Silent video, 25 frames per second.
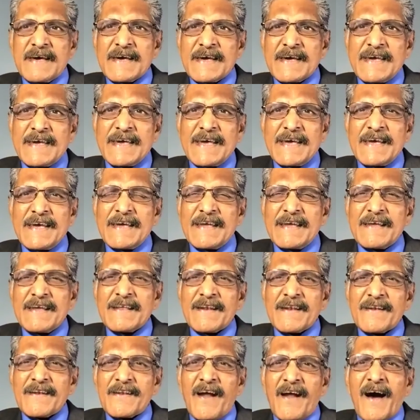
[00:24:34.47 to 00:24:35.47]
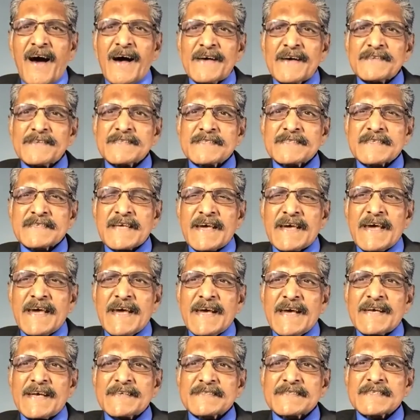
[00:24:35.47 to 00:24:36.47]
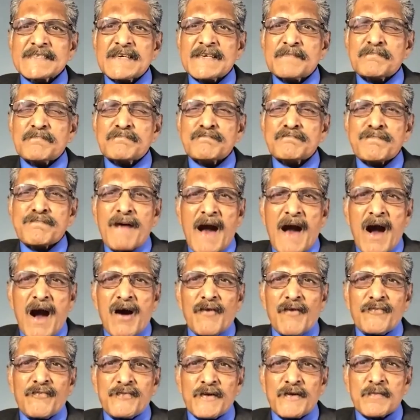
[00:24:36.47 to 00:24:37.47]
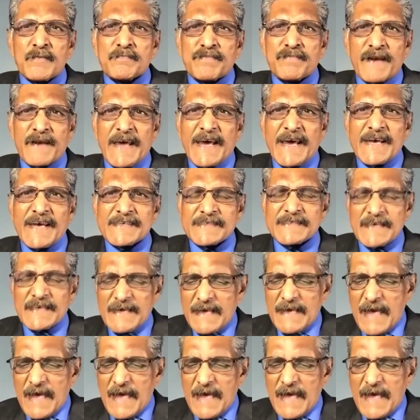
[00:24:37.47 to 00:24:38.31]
He lost his powerful place,